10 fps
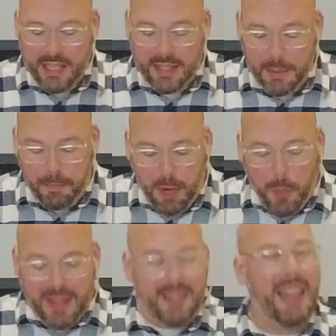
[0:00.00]
that the
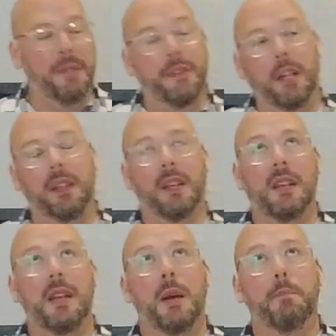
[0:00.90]
moments I felt
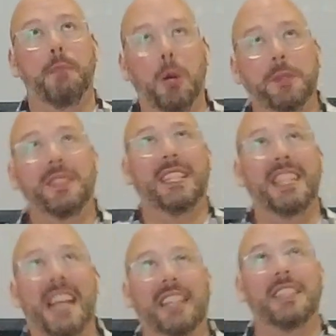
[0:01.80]
most
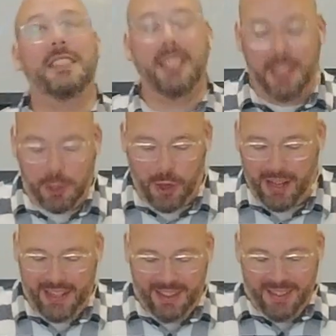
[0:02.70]
connected to
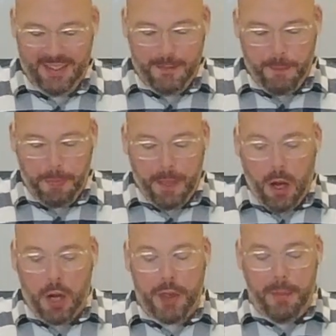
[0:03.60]
God
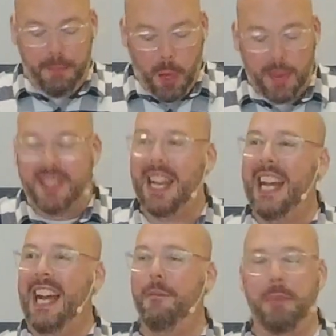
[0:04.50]
are the moments
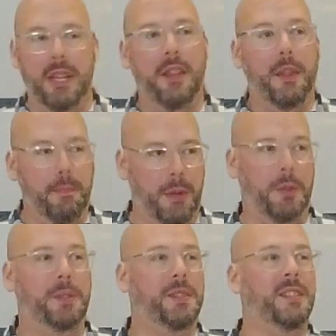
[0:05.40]
I have been the
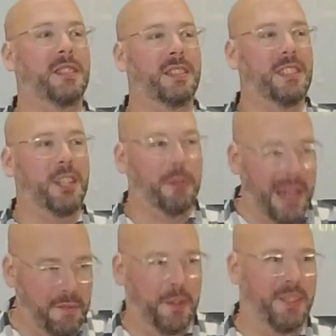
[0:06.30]
most
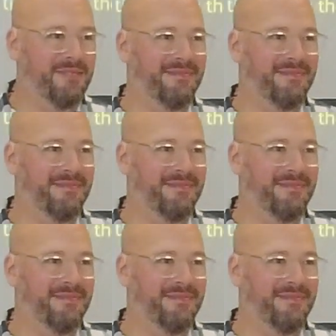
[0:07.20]
grateful.